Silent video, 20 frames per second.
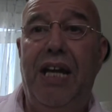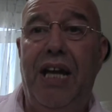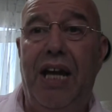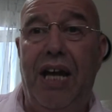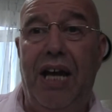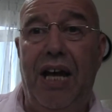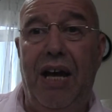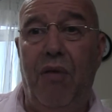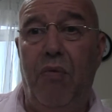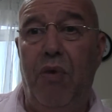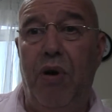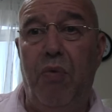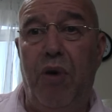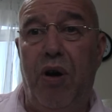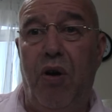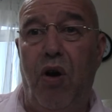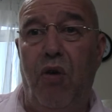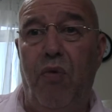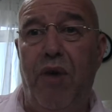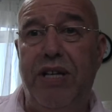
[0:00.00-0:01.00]
Uh,
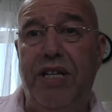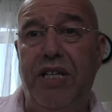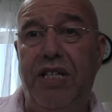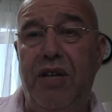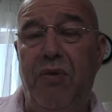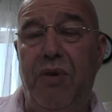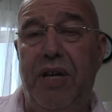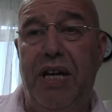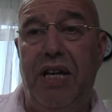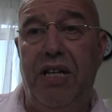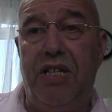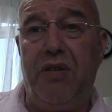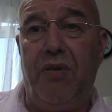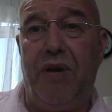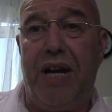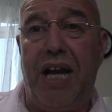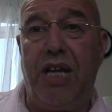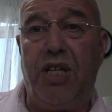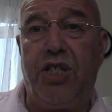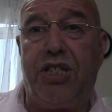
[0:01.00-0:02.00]
we're already doing it
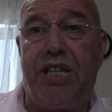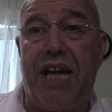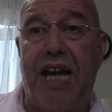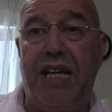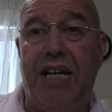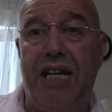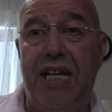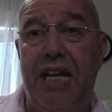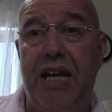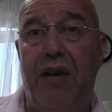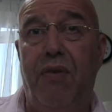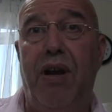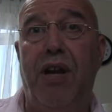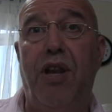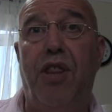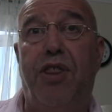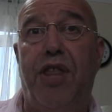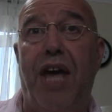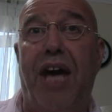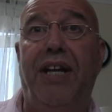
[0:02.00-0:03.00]
to an extent here
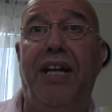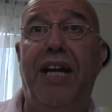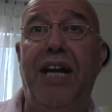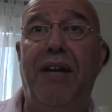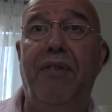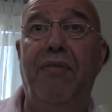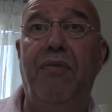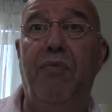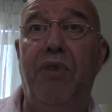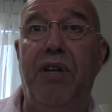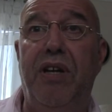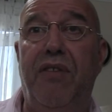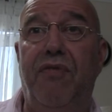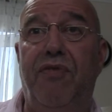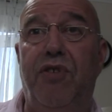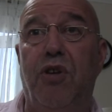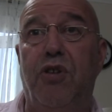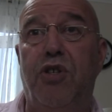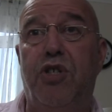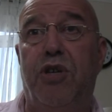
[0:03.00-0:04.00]
in Thanet.
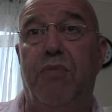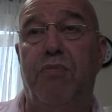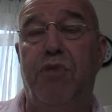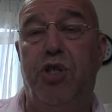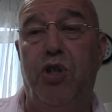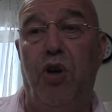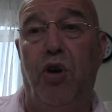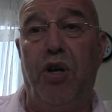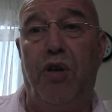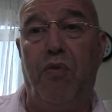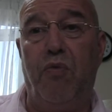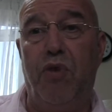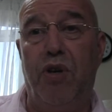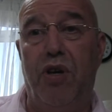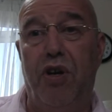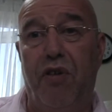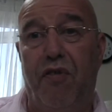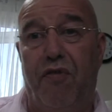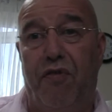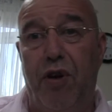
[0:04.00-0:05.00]
We've done some joint
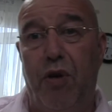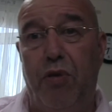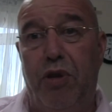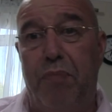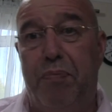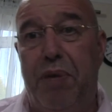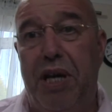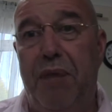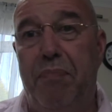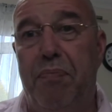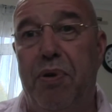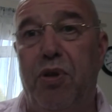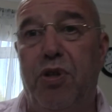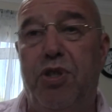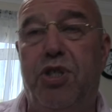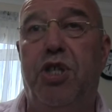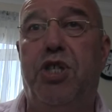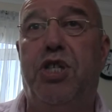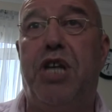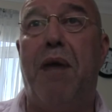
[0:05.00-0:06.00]
work through the
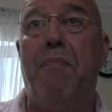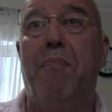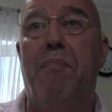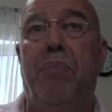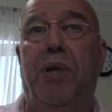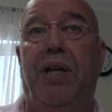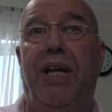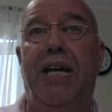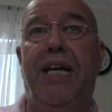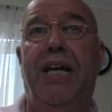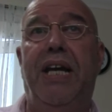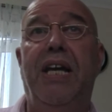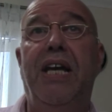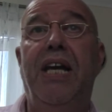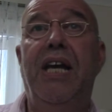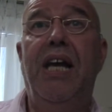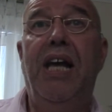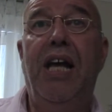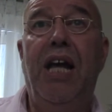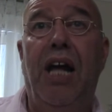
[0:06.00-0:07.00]
People's Assembly
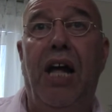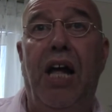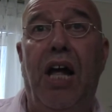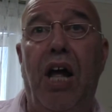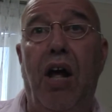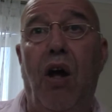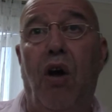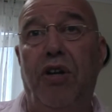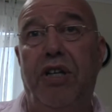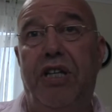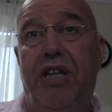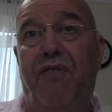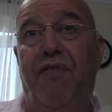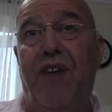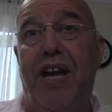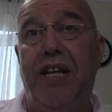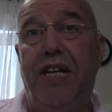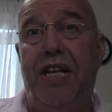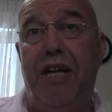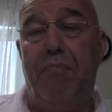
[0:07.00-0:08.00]
uh, on
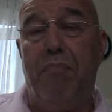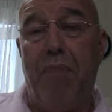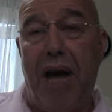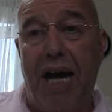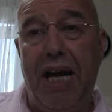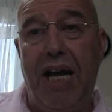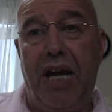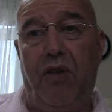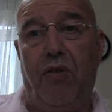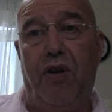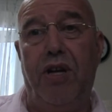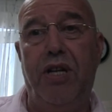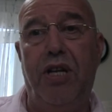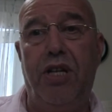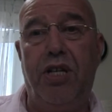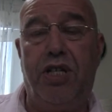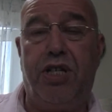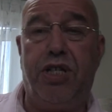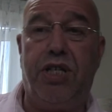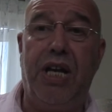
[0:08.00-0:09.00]
defending
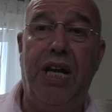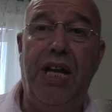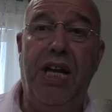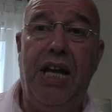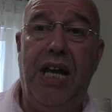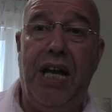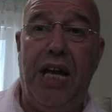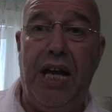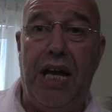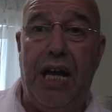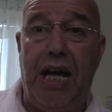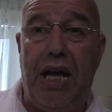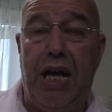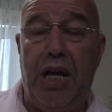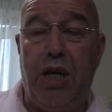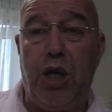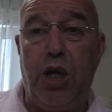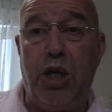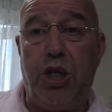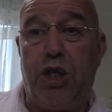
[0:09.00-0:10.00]
migrants,
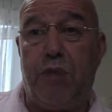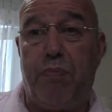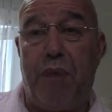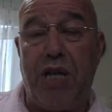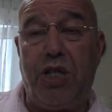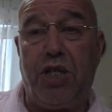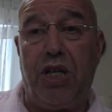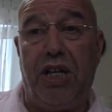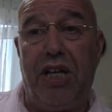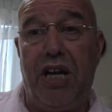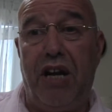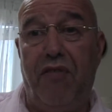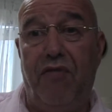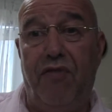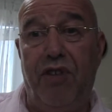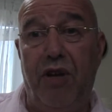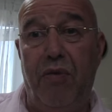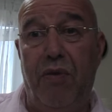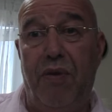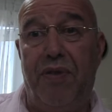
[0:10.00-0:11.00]
uh, especially in
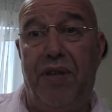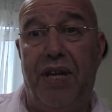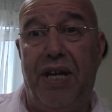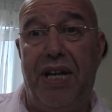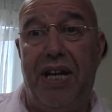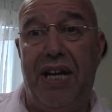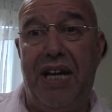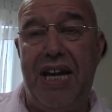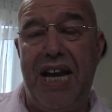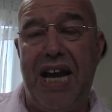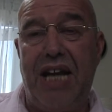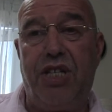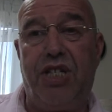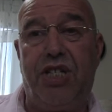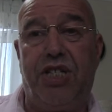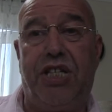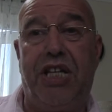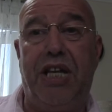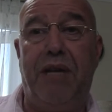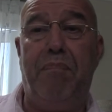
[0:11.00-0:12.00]
view of the
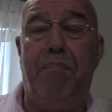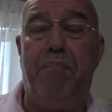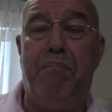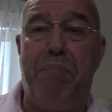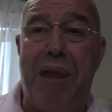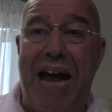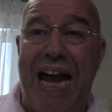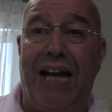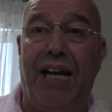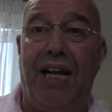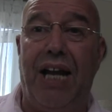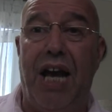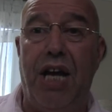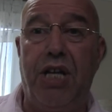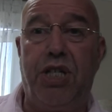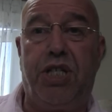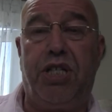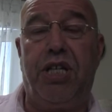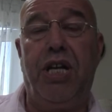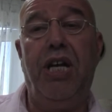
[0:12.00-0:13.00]
nasty
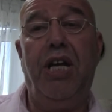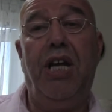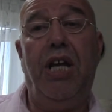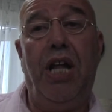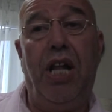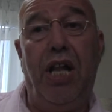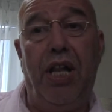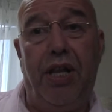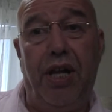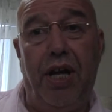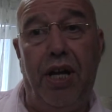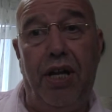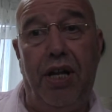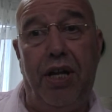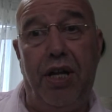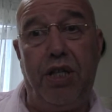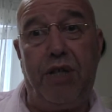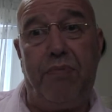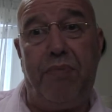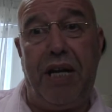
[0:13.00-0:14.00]
backlash that,
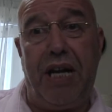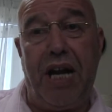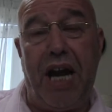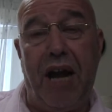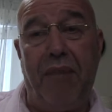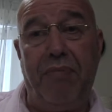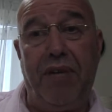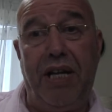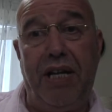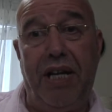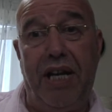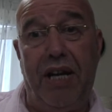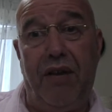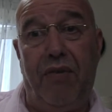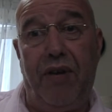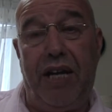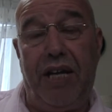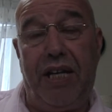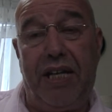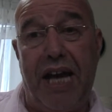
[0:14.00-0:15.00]
that's been happening
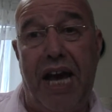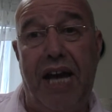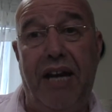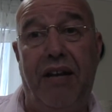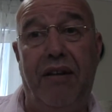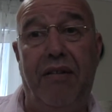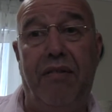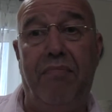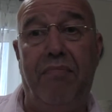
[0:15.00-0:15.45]
here in Kent